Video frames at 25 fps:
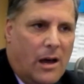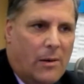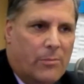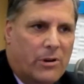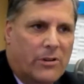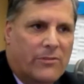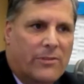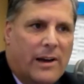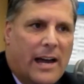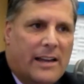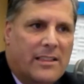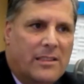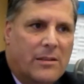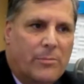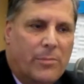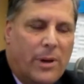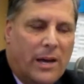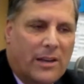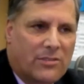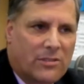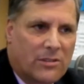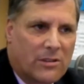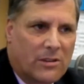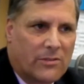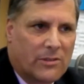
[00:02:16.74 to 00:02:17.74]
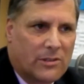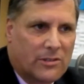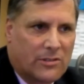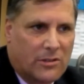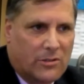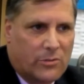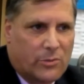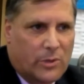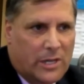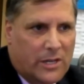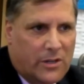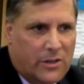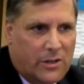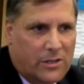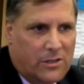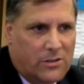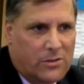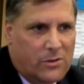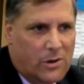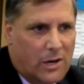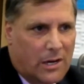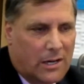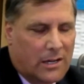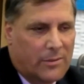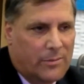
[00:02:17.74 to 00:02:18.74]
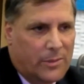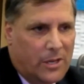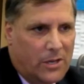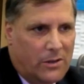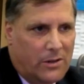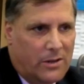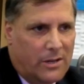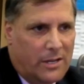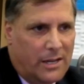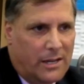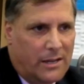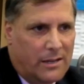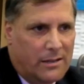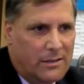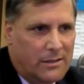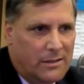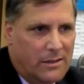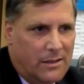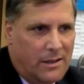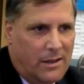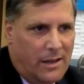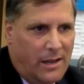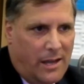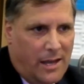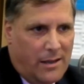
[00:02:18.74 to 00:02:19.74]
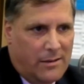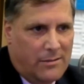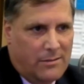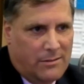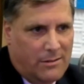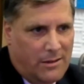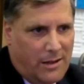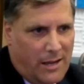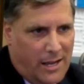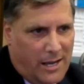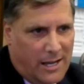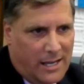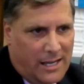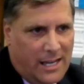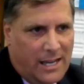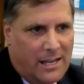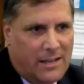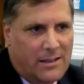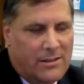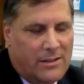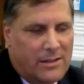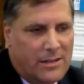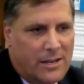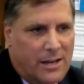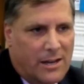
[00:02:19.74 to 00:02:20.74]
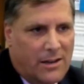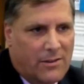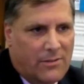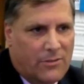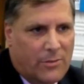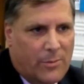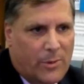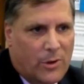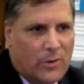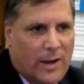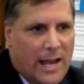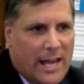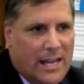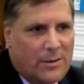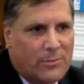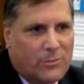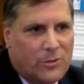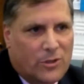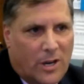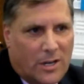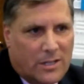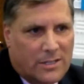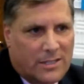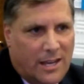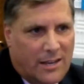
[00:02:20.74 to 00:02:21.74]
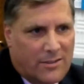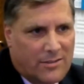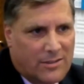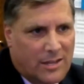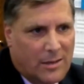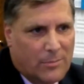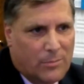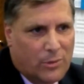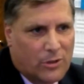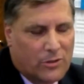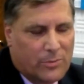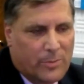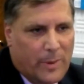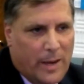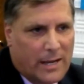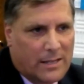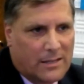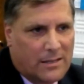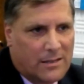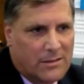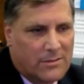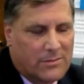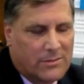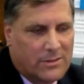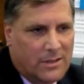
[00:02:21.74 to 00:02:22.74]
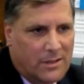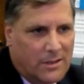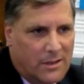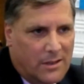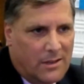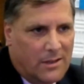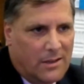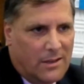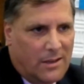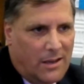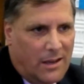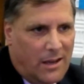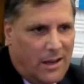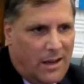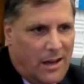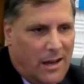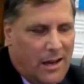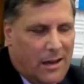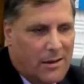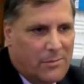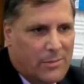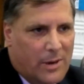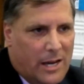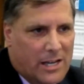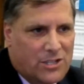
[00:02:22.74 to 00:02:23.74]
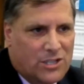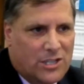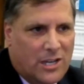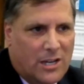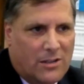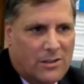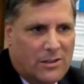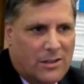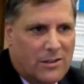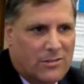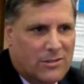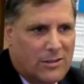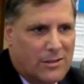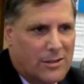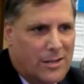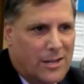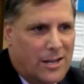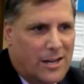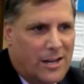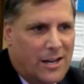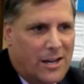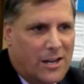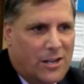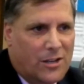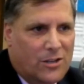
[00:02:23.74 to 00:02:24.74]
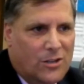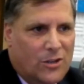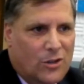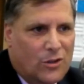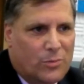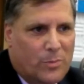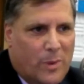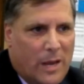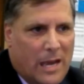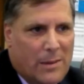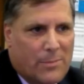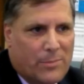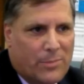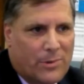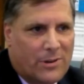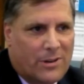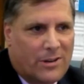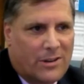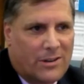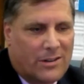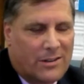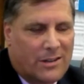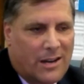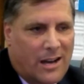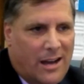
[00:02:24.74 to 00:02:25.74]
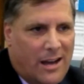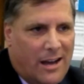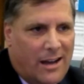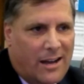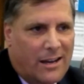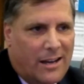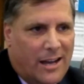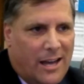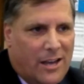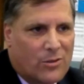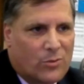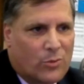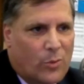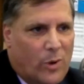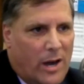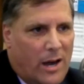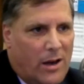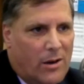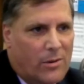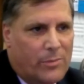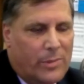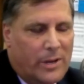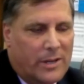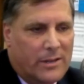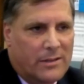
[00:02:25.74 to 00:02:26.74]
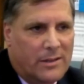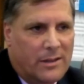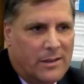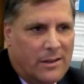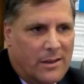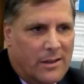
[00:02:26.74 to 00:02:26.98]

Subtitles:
provide the best services we could to our community. And again, from a random drug testing perspective, I shared this in the newspaper as well, but